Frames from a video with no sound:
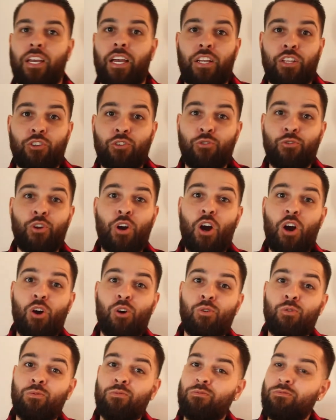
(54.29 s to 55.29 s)
And you
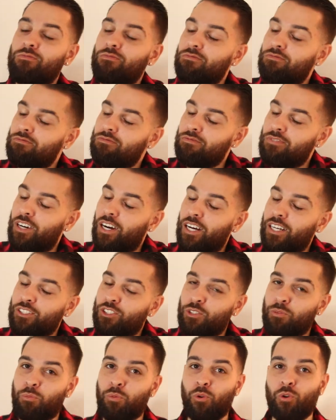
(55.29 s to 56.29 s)
know, I
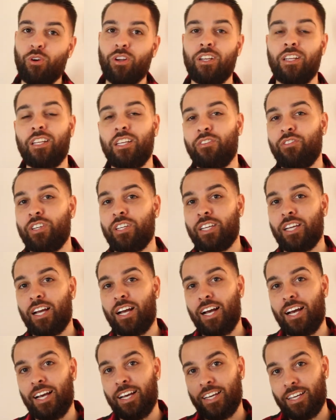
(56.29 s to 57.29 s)
support living
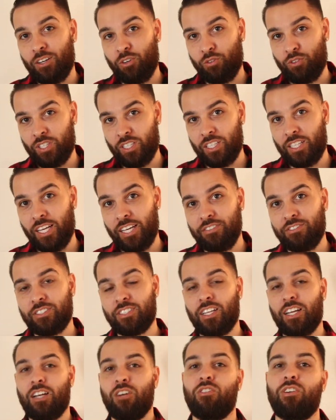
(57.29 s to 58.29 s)
a healthy
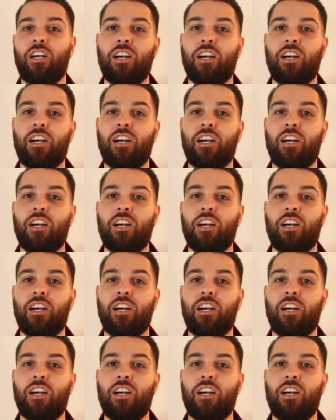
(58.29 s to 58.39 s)
lifestyle,